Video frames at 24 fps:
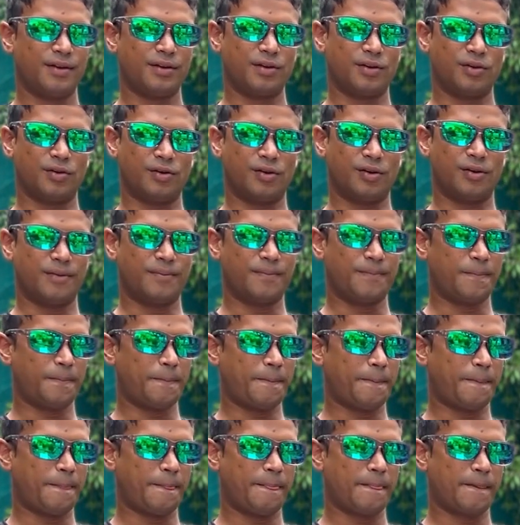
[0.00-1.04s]
you know
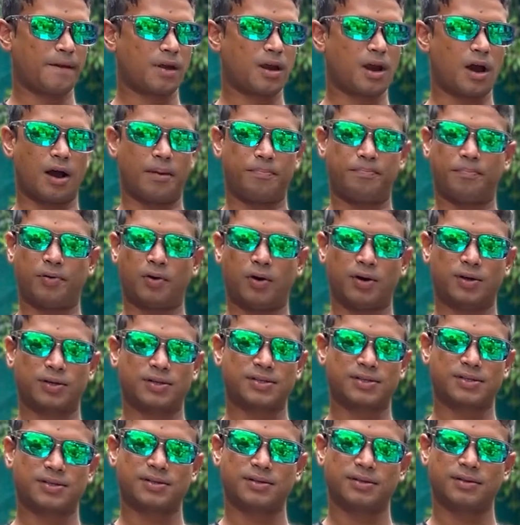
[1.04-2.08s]
carp
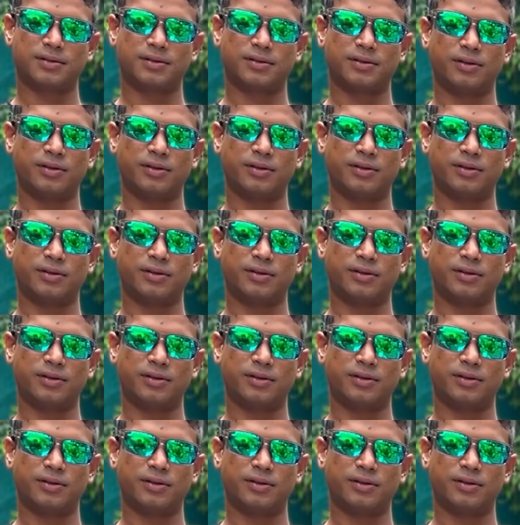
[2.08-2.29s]
pox.